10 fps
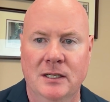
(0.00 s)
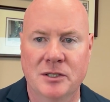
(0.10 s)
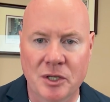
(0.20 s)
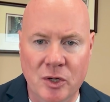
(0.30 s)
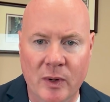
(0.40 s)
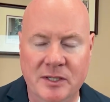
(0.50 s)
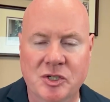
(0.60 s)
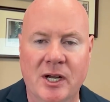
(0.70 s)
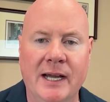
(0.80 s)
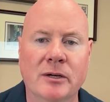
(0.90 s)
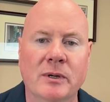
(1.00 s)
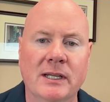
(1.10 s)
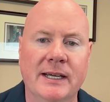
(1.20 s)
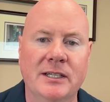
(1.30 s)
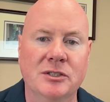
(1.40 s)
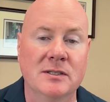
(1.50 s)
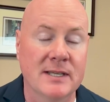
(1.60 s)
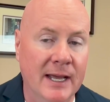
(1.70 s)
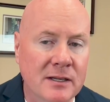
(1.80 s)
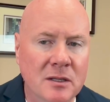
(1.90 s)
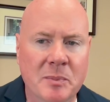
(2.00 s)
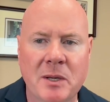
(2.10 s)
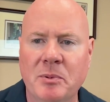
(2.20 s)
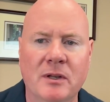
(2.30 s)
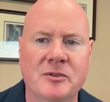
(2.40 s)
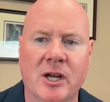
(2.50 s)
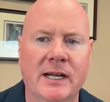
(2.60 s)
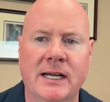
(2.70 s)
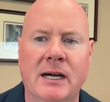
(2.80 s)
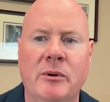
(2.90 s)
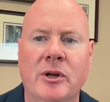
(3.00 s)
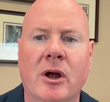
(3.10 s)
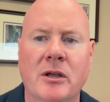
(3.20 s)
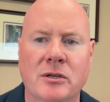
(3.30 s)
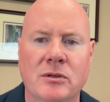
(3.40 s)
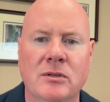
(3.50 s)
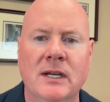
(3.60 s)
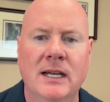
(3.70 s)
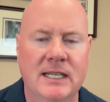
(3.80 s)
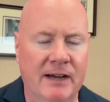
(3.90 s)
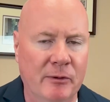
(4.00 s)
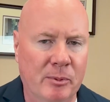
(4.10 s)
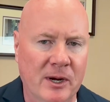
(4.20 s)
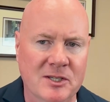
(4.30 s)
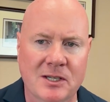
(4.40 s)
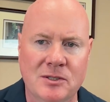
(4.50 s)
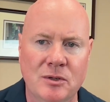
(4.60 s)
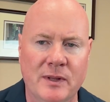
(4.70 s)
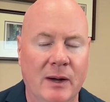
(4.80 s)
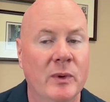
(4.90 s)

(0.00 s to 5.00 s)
to U.S.-China relations and to the people of China, I would argue, to have a president do that.